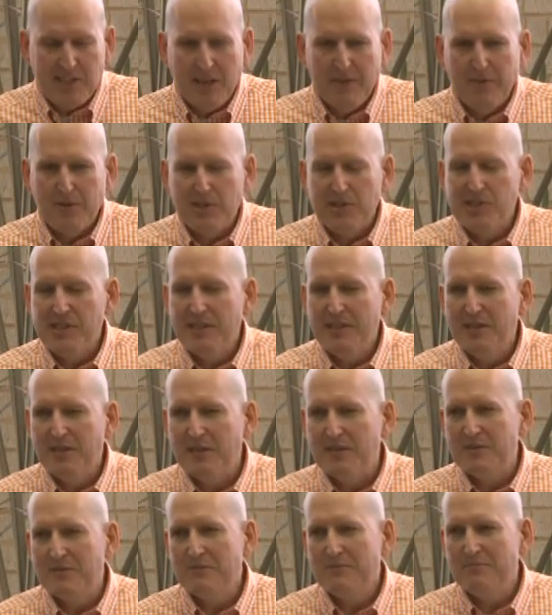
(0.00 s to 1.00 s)
suffered
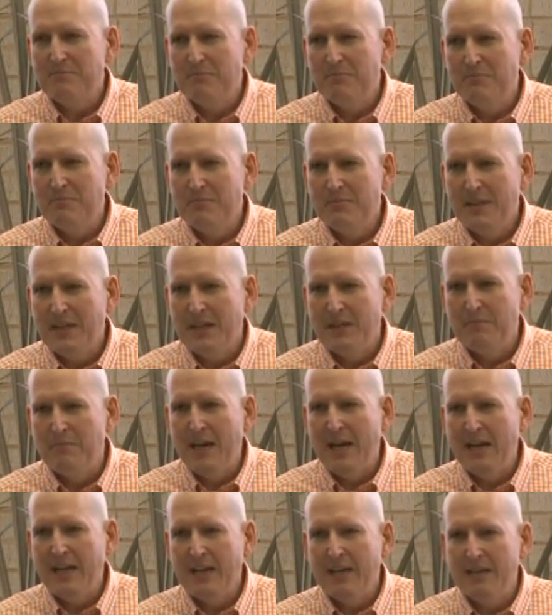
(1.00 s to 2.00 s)
still, and
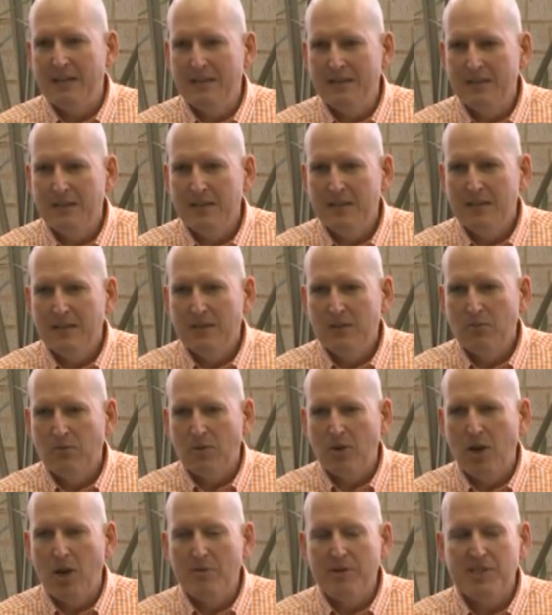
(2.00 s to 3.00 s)
many
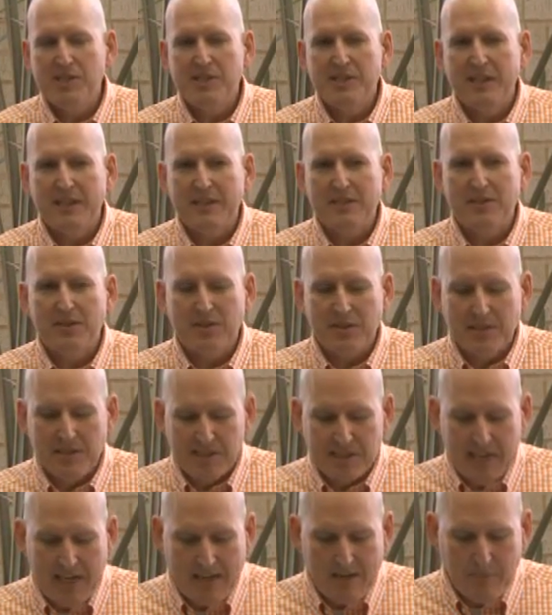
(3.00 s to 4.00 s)
were always sick during
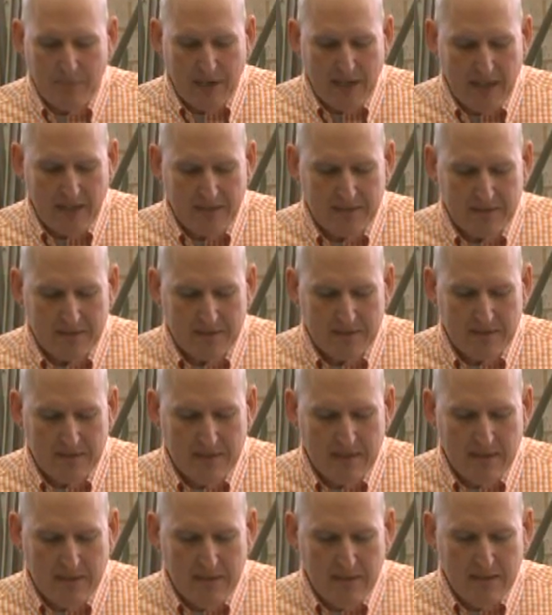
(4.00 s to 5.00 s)
this campaign.
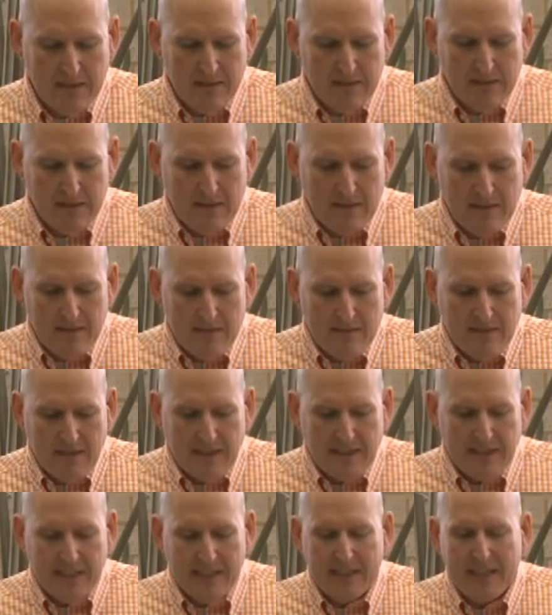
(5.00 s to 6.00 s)

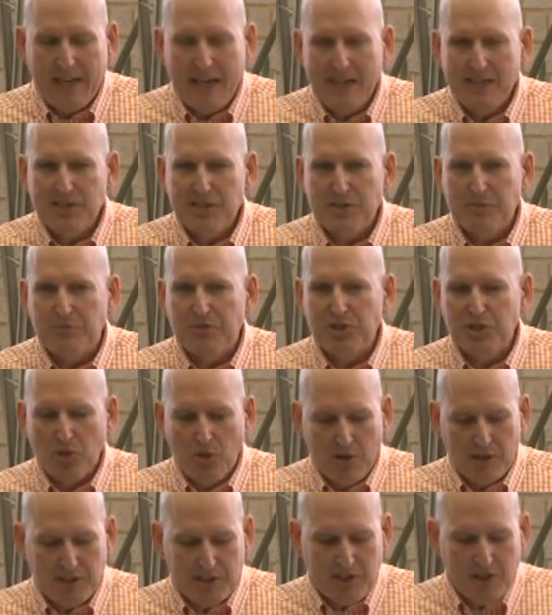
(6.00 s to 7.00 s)
They did engage in some
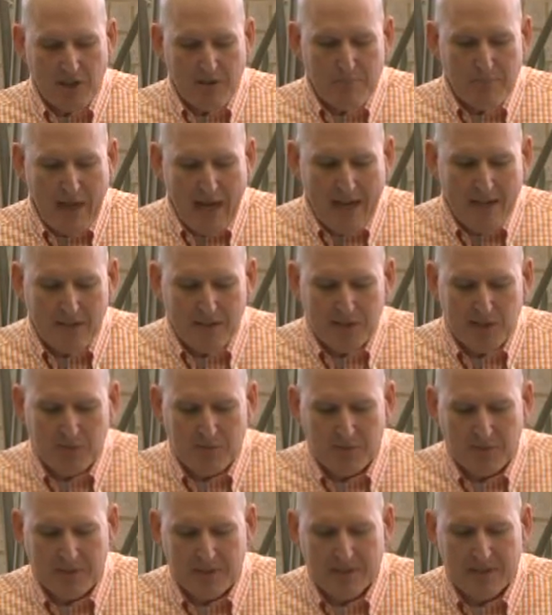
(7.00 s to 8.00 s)
short, sharp battles
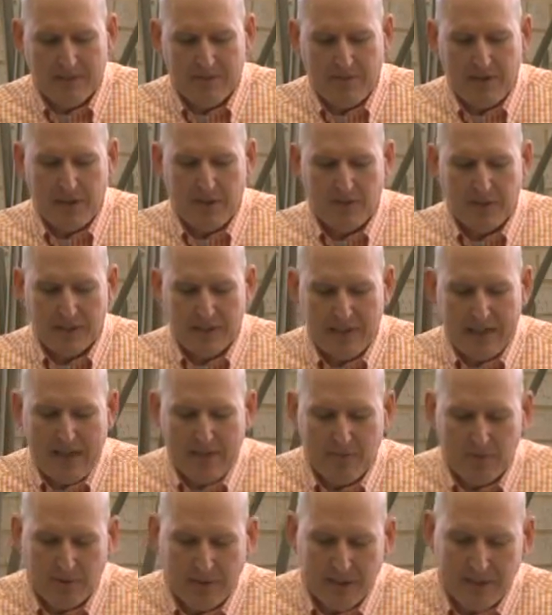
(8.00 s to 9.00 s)
with Confederate
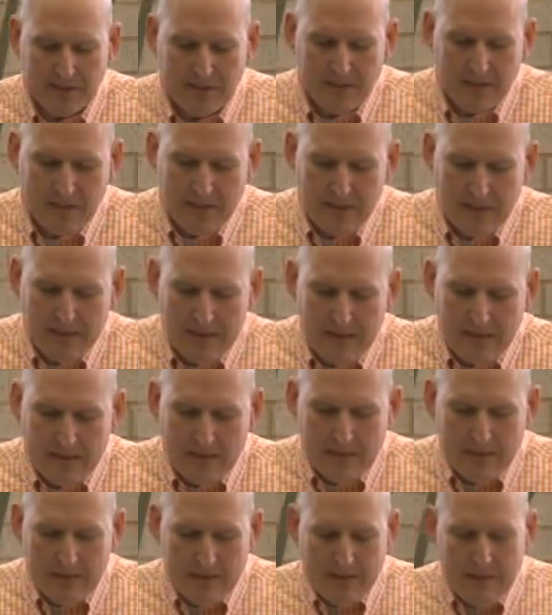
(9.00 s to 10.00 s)
cavalry,
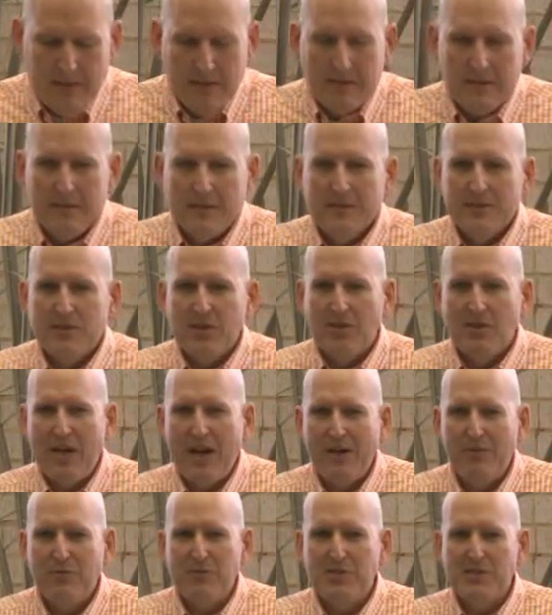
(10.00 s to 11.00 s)
so
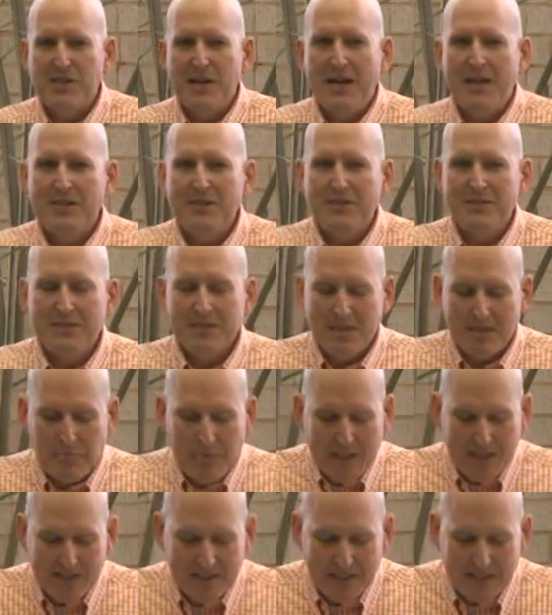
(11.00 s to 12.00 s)
life was not a
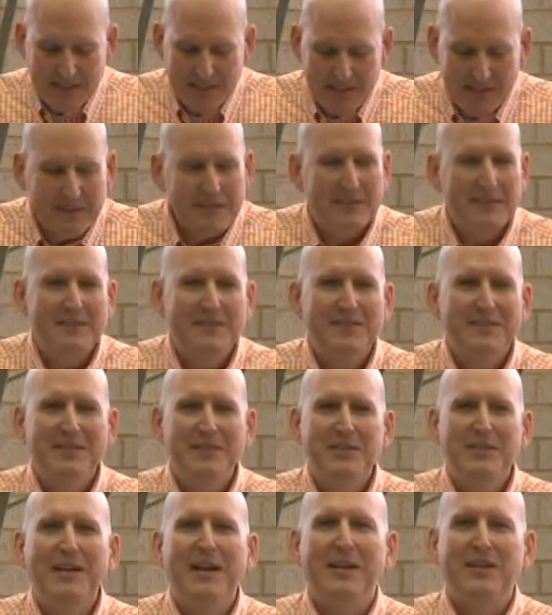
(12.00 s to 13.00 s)
picnic
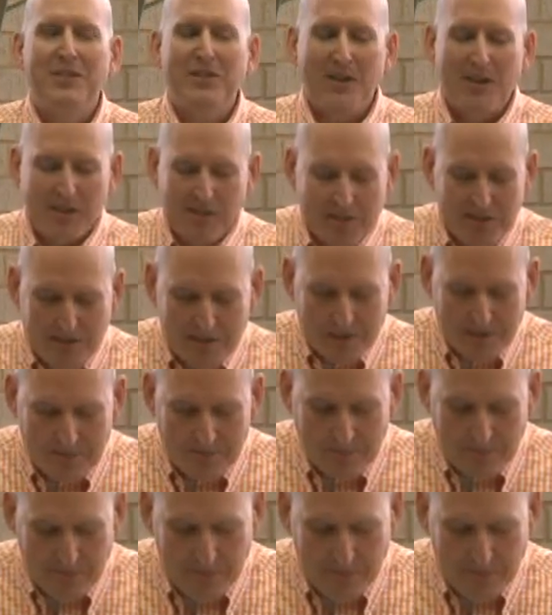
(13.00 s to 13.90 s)
on guard duty.